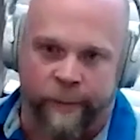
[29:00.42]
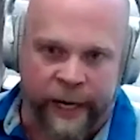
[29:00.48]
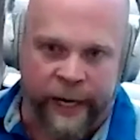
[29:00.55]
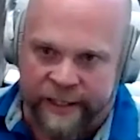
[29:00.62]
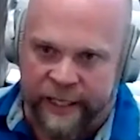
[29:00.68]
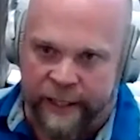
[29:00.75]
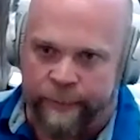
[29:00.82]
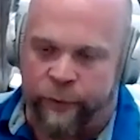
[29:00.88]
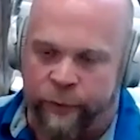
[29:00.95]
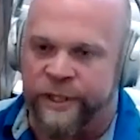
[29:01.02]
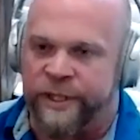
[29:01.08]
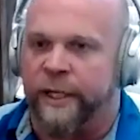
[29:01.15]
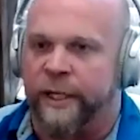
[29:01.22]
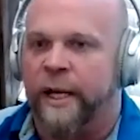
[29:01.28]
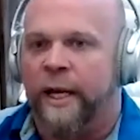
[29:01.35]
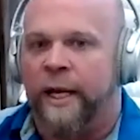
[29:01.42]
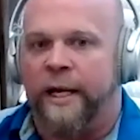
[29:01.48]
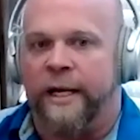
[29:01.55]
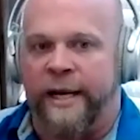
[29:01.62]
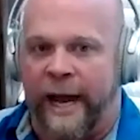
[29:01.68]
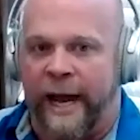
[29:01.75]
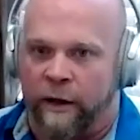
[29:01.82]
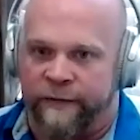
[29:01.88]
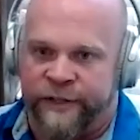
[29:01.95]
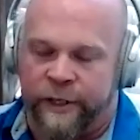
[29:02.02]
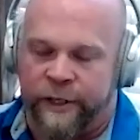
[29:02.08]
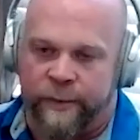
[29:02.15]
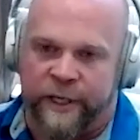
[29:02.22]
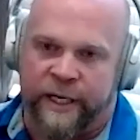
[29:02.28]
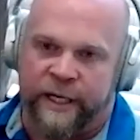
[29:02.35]
carbon monoxide poisoning, now all
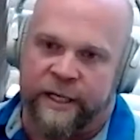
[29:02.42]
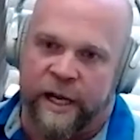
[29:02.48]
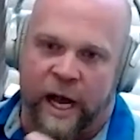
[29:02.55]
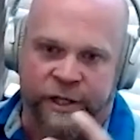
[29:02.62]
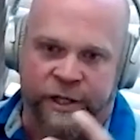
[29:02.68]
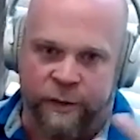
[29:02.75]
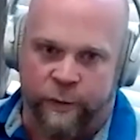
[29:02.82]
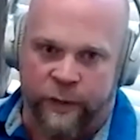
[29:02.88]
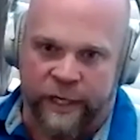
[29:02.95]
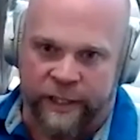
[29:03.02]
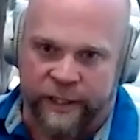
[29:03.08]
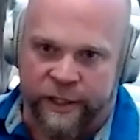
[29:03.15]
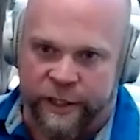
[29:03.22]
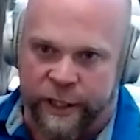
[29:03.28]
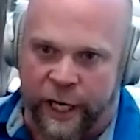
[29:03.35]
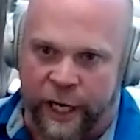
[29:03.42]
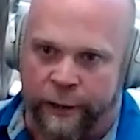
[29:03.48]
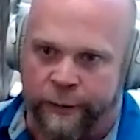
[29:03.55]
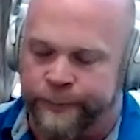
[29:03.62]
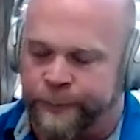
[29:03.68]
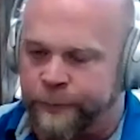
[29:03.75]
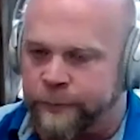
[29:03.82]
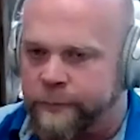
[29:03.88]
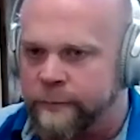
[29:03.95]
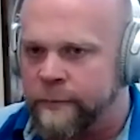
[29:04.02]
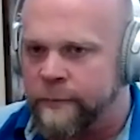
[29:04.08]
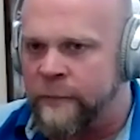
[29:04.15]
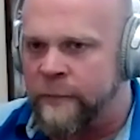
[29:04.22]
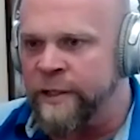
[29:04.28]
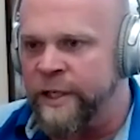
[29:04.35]
of a sudden we can get the oxygen where it needs to go.
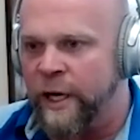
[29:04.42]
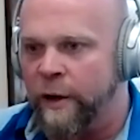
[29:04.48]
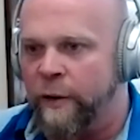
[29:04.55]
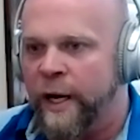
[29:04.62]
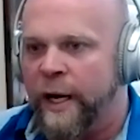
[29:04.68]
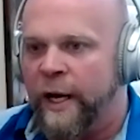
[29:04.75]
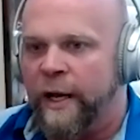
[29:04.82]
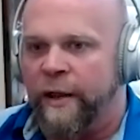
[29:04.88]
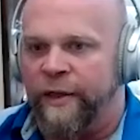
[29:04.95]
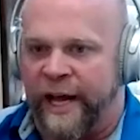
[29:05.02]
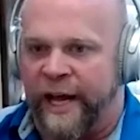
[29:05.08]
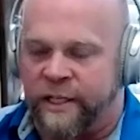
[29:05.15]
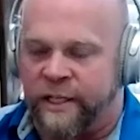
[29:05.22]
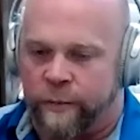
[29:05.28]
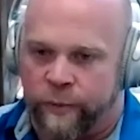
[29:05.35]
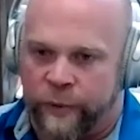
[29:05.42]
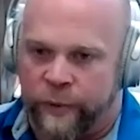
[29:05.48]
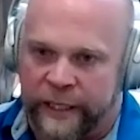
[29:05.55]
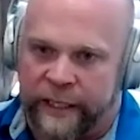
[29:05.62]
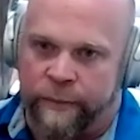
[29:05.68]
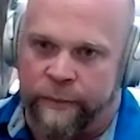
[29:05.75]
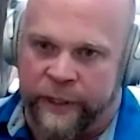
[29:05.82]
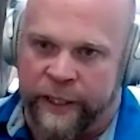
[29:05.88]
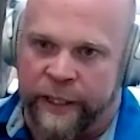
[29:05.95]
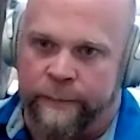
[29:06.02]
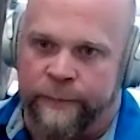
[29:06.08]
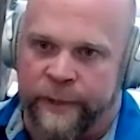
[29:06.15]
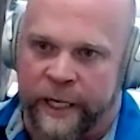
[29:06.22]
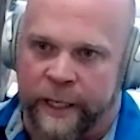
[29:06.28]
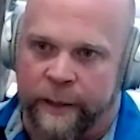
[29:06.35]
So that's a really,
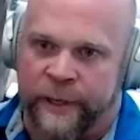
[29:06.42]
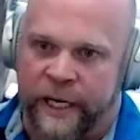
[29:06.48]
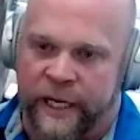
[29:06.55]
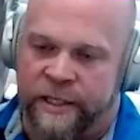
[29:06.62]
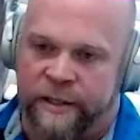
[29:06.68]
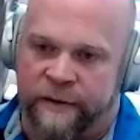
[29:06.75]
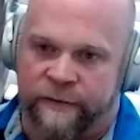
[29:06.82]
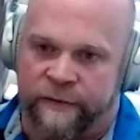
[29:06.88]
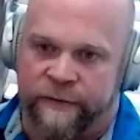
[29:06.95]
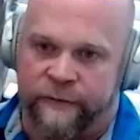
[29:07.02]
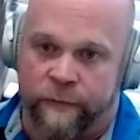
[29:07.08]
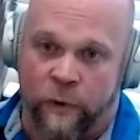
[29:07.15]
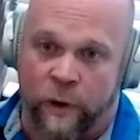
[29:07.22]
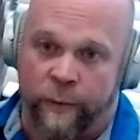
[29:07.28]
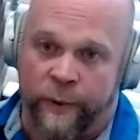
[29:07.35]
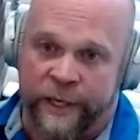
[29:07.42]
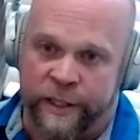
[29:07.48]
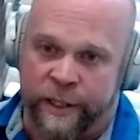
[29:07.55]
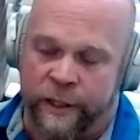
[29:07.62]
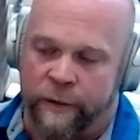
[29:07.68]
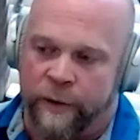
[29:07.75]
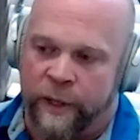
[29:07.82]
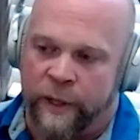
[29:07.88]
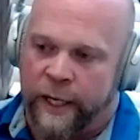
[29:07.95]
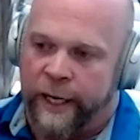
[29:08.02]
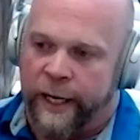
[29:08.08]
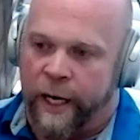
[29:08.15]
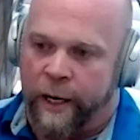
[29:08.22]
really big piece of what we do.